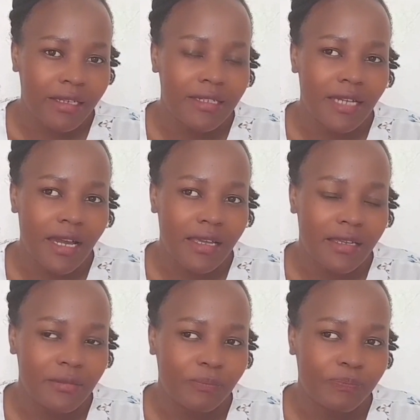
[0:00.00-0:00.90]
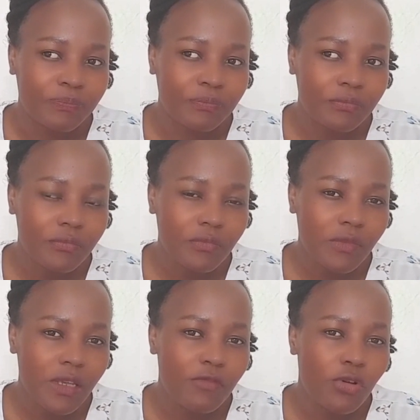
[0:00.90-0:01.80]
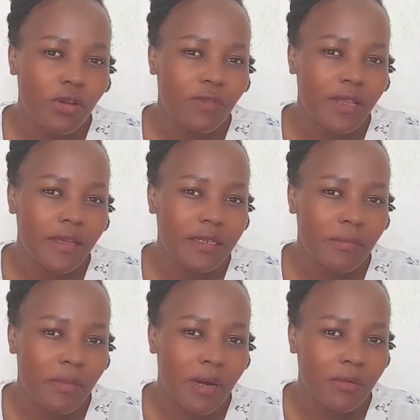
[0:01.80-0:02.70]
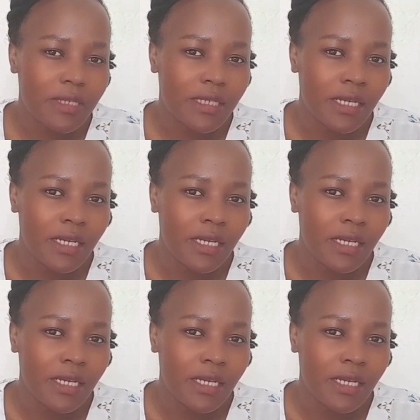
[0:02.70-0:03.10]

In Turkey, if you convert that amount,